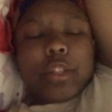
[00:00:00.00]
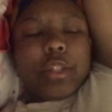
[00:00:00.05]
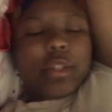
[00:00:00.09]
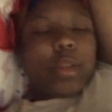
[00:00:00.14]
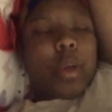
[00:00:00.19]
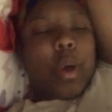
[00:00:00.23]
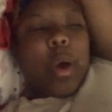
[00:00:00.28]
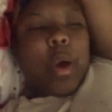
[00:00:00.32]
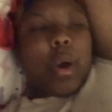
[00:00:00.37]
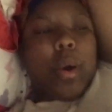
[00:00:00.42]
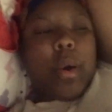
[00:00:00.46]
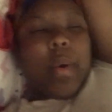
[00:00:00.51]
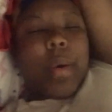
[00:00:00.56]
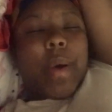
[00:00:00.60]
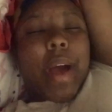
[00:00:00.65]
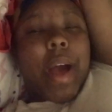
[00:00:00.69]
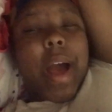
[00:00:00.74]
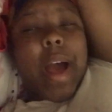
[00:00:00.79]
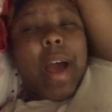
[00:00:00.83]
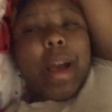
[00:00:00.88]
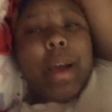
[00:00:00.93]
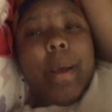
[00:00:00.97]

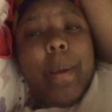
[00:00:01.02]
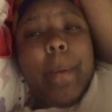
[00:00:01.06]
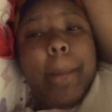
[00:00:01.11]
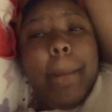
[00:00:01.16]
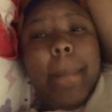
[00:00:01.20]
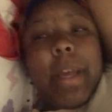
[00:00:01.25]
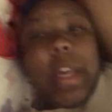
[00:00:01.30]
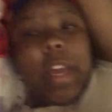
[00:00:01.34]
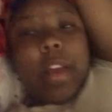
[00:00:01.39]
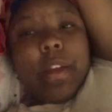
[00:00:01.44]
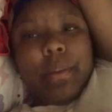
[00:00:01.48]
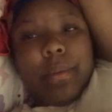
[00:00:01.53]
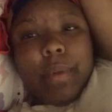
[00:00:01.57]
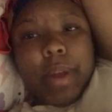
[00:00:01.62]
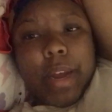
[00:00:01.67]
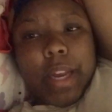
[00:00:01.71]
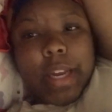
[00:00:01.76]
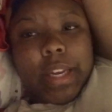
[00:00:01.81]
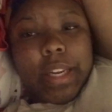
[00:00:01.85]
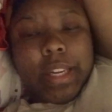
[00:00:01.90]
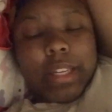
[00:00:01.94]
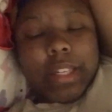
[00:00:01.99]
so I'm getting
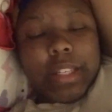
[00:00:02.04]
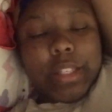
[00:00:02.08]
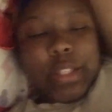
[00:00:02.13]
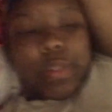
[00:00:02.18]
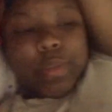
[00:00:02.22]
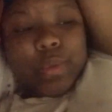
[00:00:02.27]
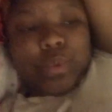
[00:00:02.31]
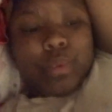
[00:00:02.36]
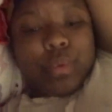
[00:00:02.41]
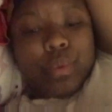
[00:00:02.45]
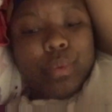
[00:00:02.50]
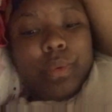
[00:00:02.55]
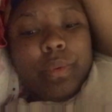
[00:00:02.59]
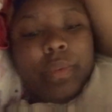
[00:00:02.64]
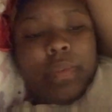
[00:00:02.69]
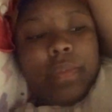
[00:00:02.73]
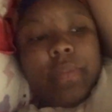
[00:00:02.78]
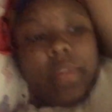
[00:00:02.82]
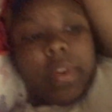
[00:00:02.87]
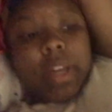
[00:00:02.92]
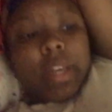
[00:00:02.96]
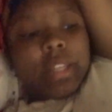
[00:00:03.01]
ready to
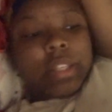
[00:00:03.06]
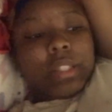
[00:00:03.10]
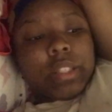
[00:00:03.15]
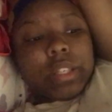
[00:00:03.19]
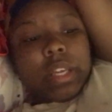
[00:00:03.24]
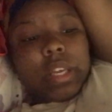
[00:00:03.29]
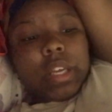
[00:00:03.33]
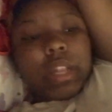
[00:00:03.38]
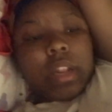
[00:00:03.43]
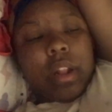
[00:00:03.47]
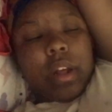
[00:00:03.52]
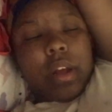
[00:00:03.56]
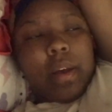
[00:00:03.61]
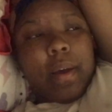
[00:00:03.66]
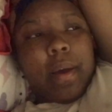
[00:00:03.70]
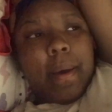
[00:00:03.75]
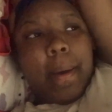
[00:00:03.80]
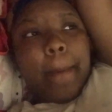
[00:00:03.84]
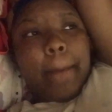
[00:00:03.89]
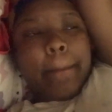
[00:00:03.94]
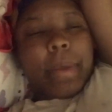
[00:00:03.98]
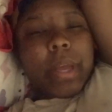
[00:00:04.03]
finish cleaning
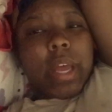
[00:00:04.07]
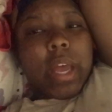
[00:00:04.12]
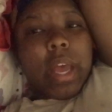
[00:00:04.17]
up.